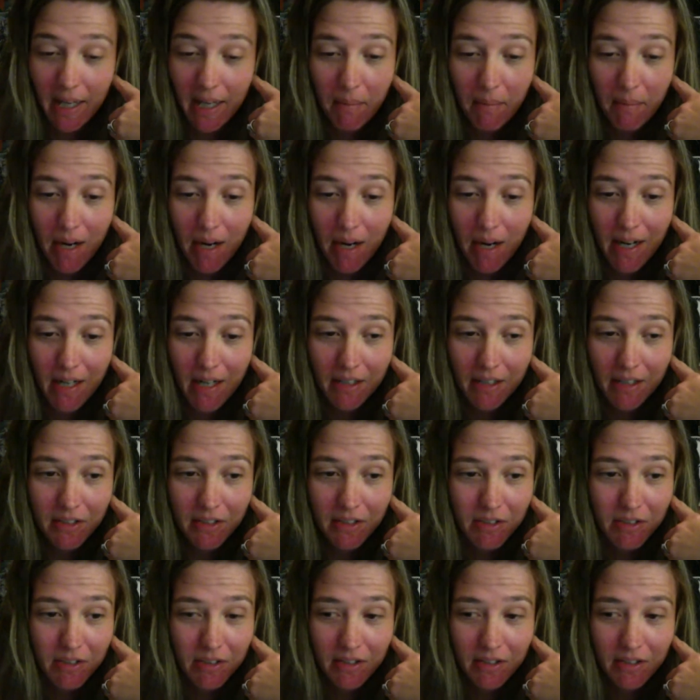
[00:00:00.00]
by
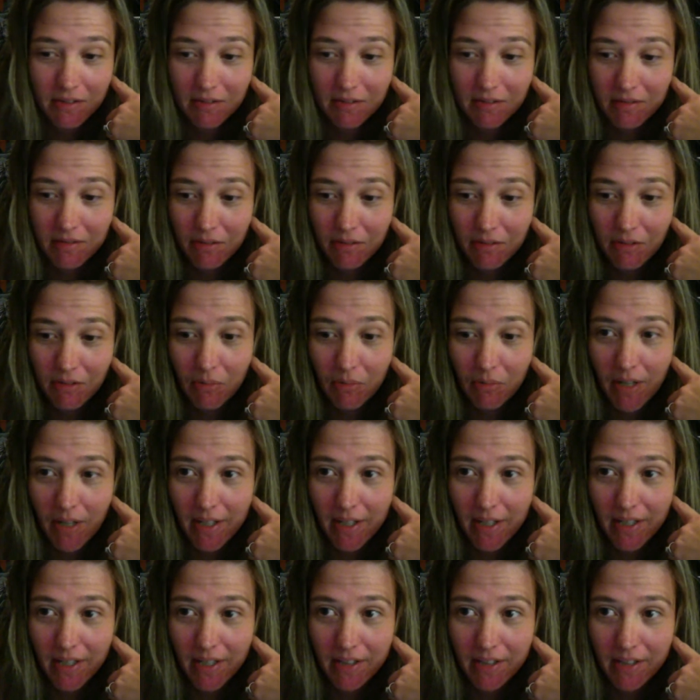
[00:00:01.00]
because
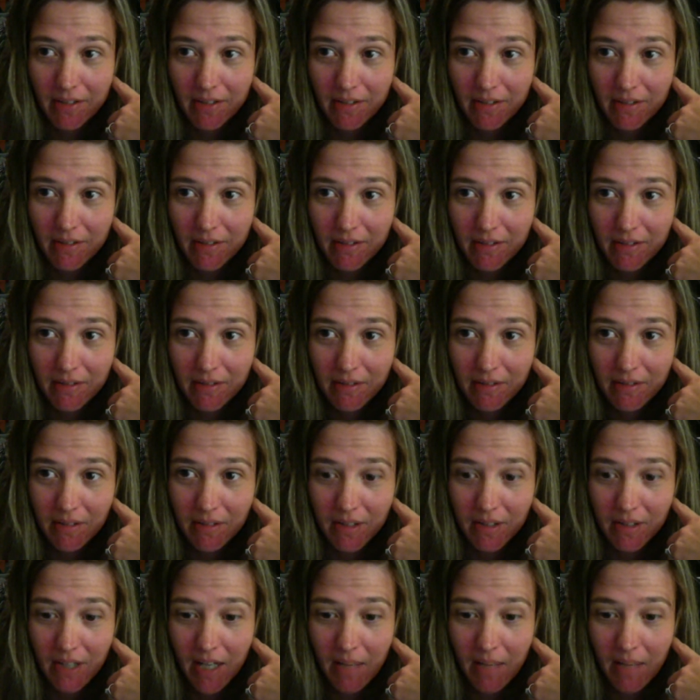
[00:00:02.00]
nobody
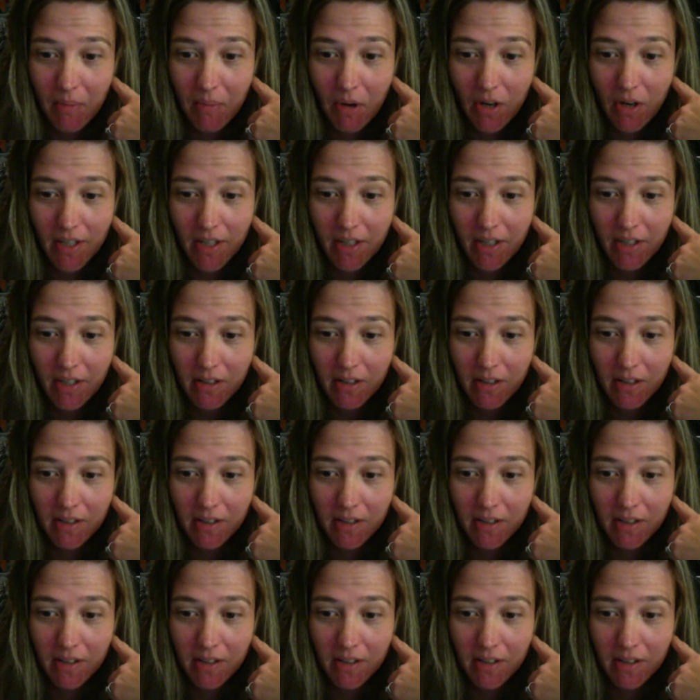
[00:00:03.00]
came on here.